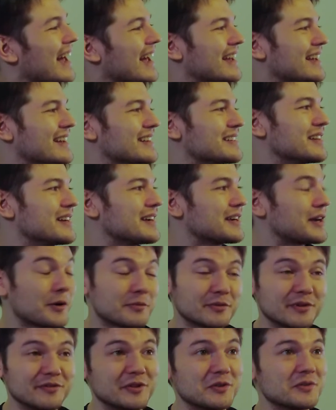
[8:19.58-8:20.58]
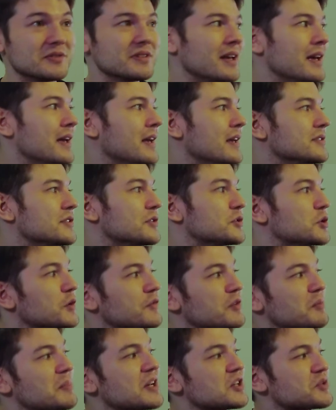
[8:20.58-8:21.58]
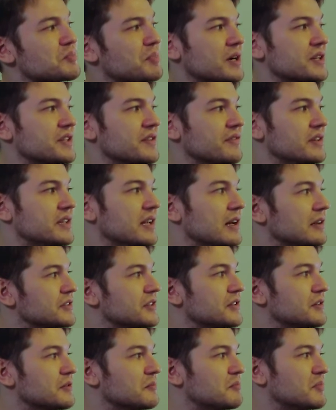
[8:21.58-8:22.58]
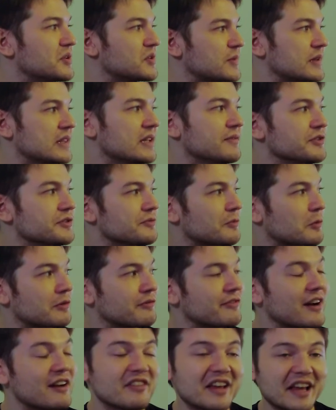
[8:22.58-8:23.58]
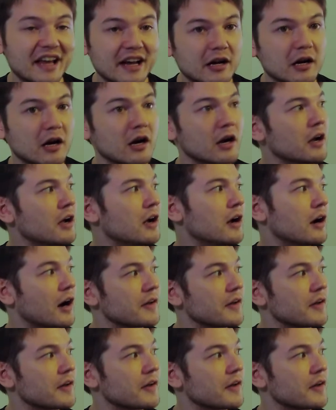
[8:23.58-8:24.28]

and code reviews. So two of the biggest parts of the delta between levels 4 and 5 here